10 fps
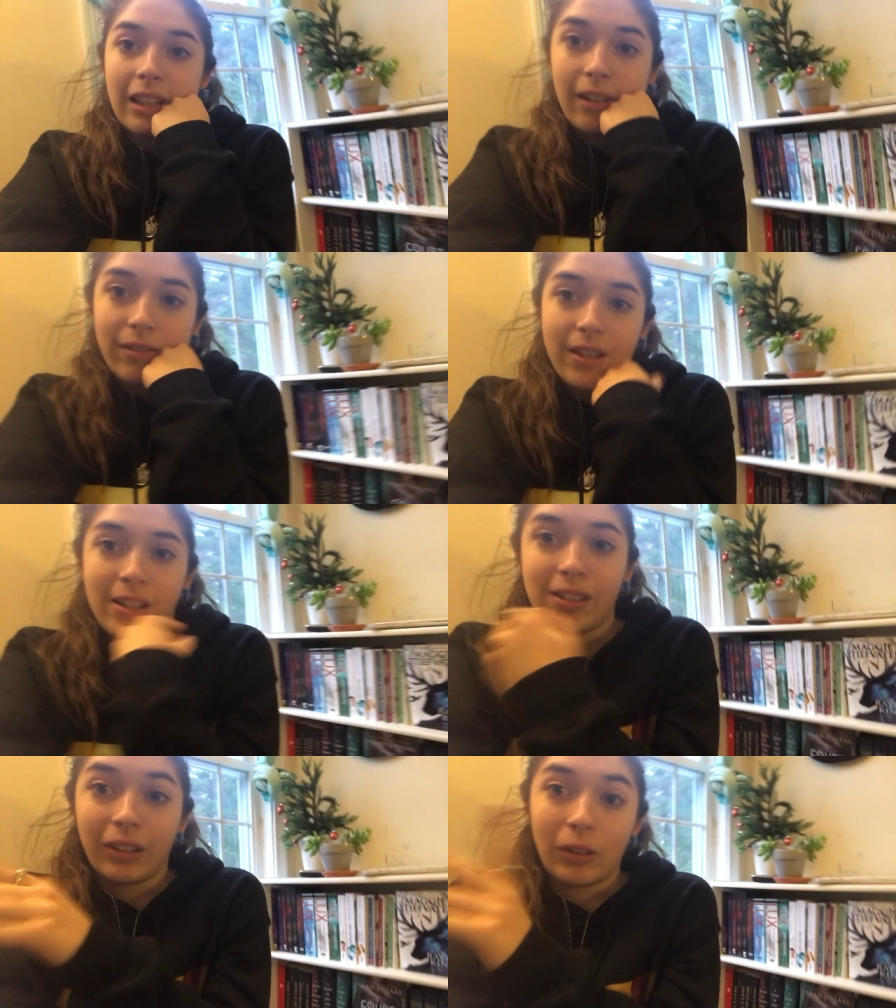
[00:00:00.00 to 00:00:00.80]
love
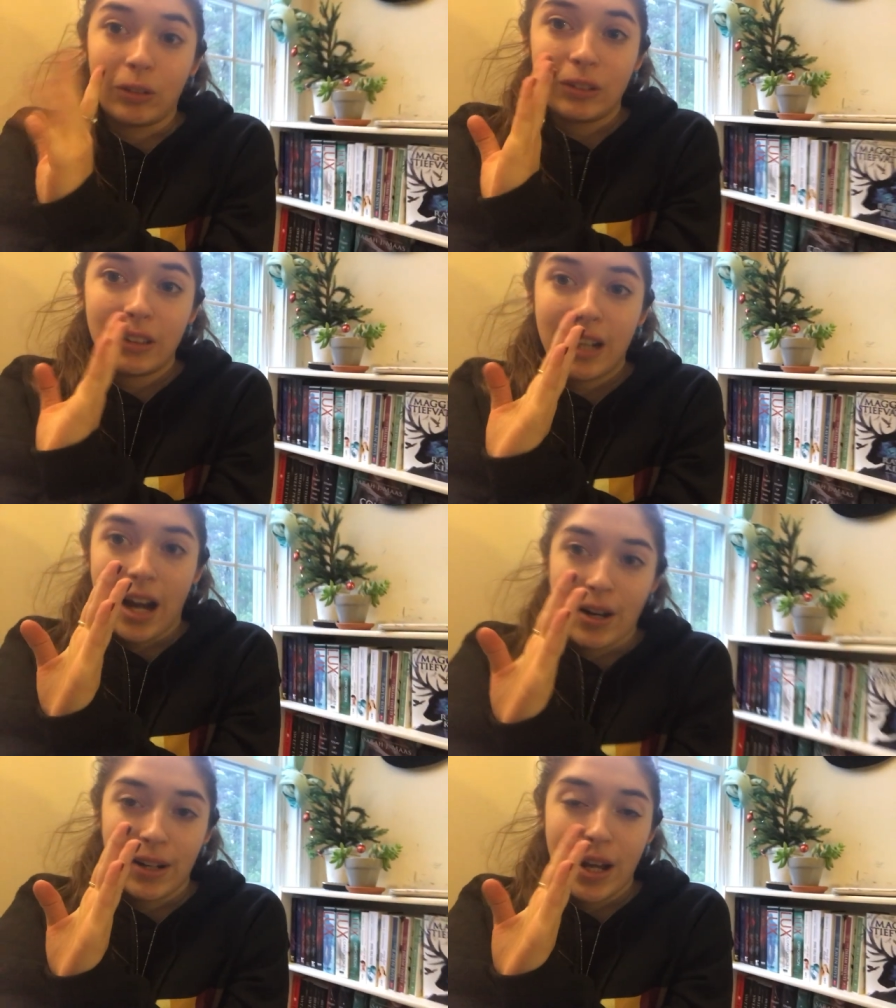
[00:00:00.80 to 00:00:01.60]
this little
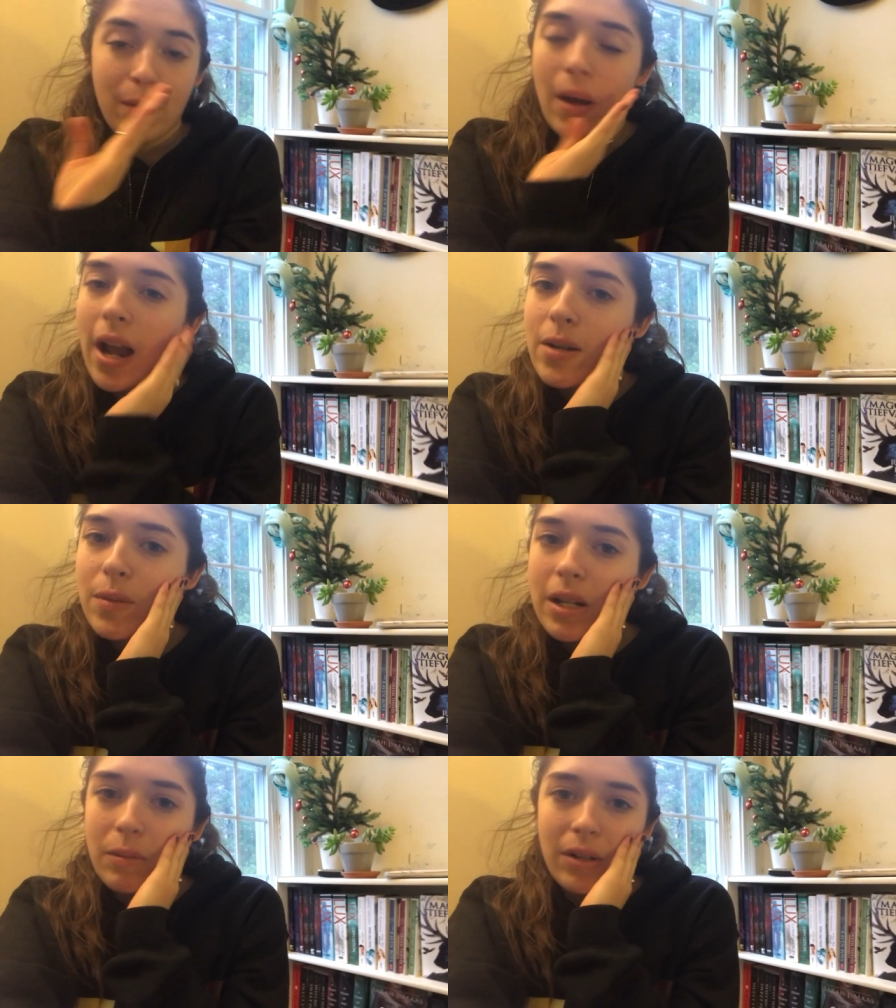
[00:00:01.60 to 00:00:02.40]
area behind
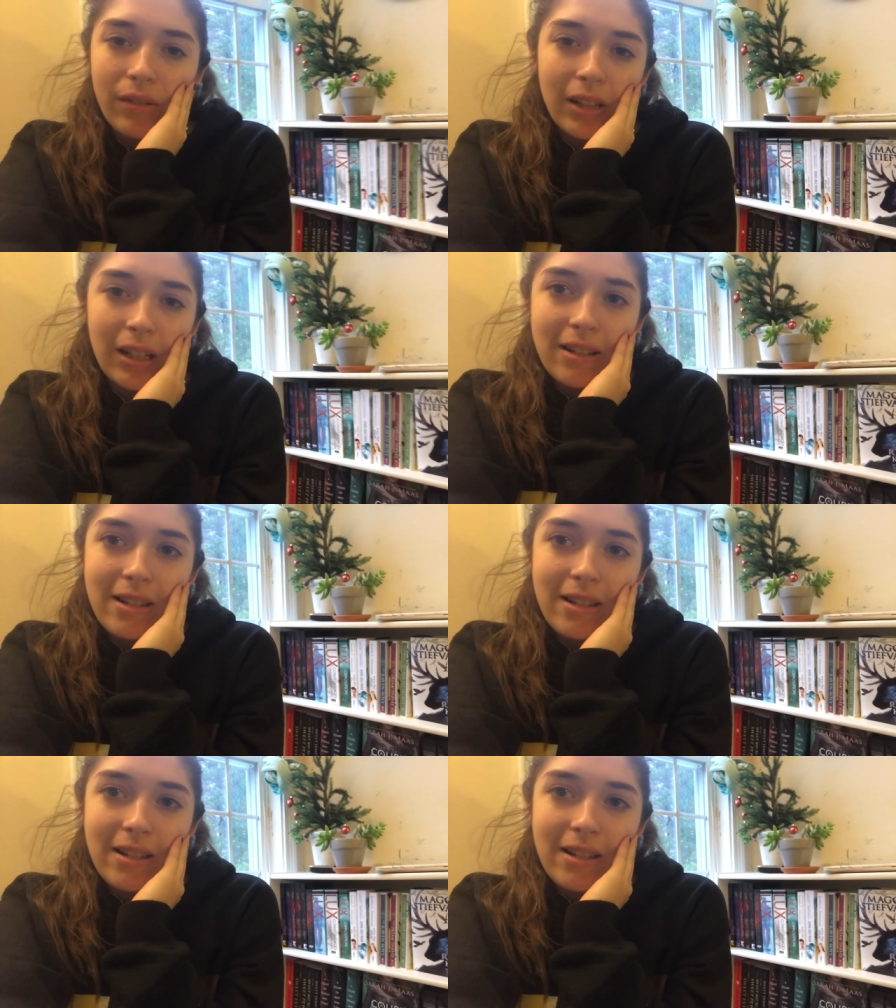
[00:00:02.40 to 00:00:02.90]
me and I'm definitely going to